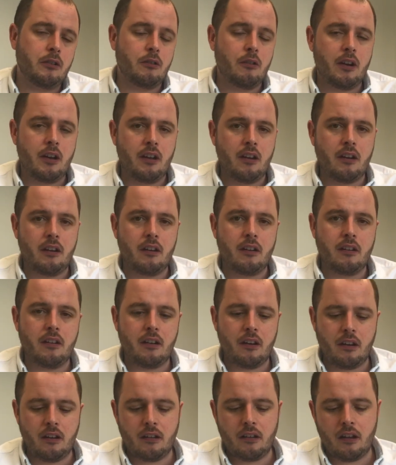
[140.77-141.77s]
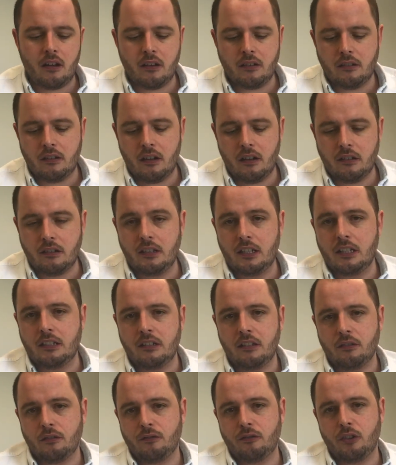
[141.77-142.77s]
create a
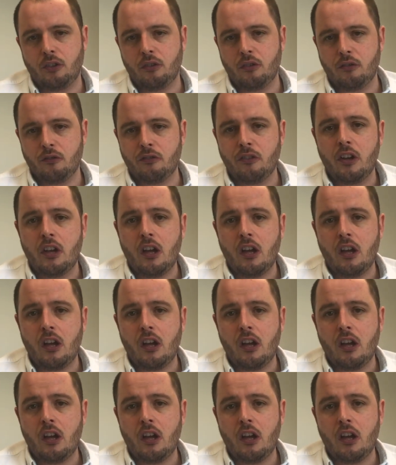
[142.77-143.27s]
detailed view of